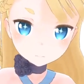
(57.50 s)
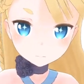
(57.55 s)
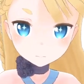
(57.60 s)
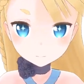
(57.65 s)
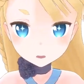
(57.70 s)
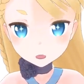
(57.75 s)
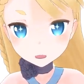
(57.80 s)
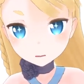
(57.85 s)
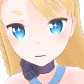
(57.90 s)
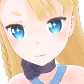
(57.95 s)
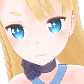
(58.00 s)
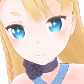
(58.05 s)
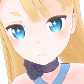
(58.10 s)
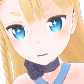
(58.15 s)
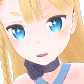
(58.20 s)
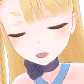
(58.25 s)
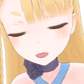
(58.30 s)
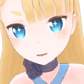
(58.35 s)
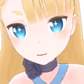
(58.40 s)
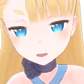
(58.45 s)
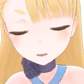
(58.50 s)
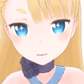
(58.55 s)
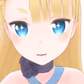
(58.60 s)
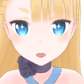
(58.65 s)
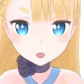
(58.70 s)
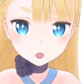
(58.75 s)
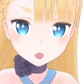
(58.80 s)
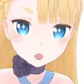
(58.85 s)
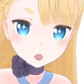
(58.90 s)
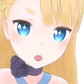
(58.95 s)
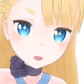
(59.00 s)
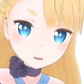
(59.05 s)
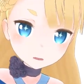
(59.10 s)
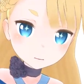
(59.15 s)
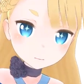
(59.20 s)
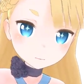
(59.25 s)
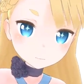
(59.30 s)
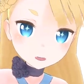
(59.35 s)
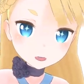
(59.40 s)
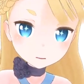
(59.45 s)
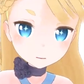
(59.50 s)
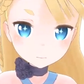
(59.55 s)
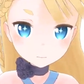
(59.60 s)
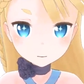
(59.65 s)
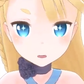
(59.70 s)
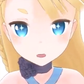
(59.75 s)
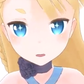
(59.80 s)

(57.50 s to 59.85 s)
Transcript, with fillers: When it's time to go, there's nothing you